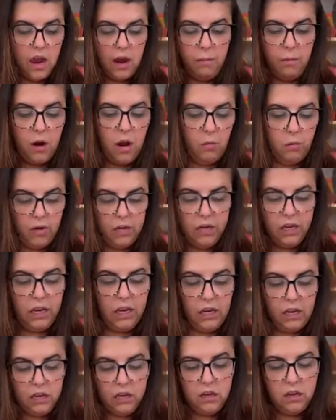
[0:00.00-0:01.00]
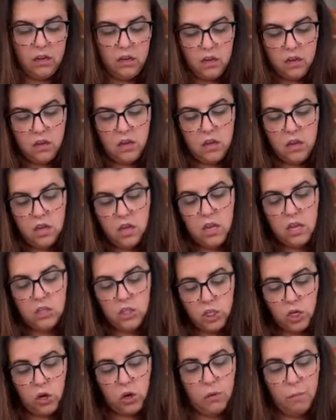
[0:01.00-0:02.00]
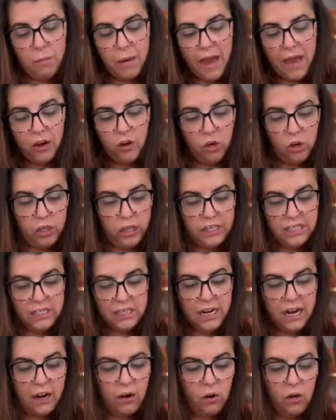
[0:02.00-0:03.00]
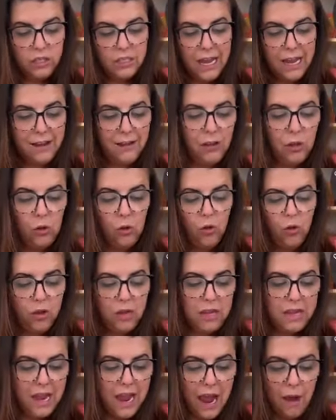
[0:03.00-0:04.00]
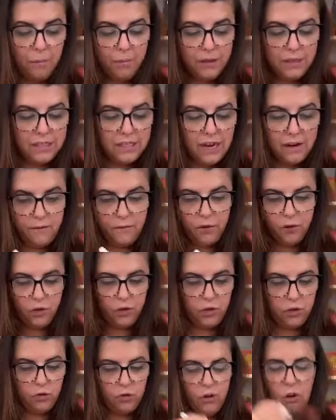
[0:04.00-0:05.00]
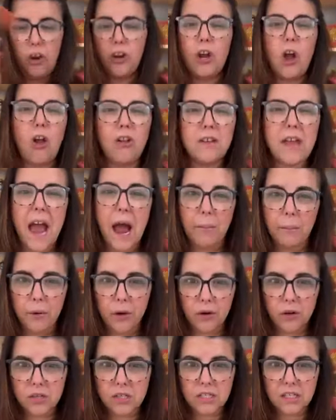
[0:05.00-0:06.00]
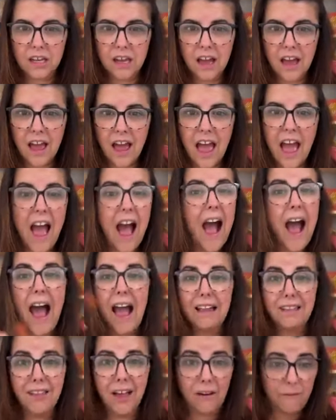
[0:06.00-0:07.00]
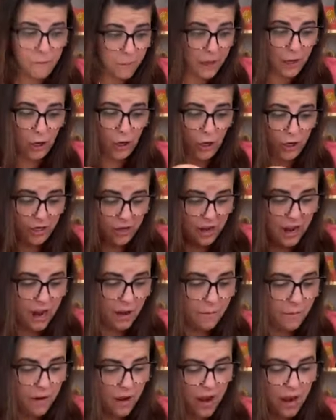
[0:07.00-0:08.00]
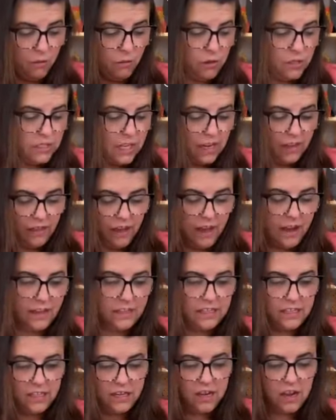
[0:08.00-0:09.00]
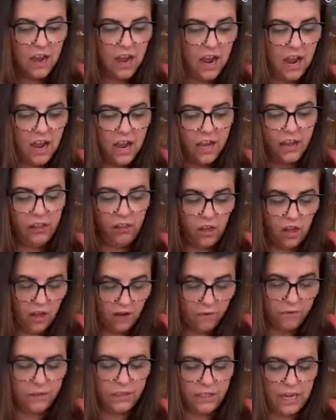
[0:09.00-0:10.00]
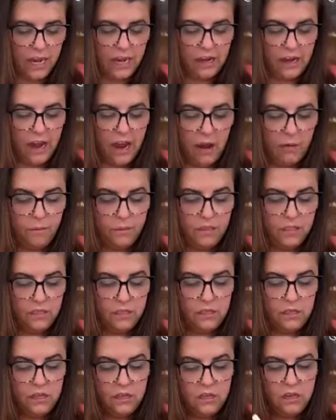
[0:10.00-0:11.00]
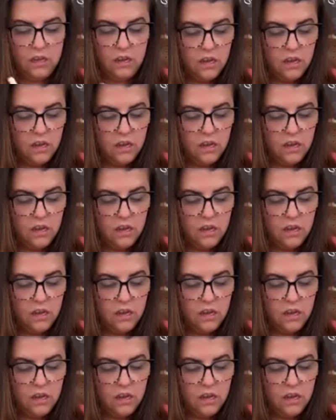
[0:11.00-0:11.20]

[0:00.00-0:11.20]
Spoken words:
I probably need to go to bed early tonight or take a little nap this afternoon. Are y'all nappers? I love me a good nap. I will say that. I love to take naps.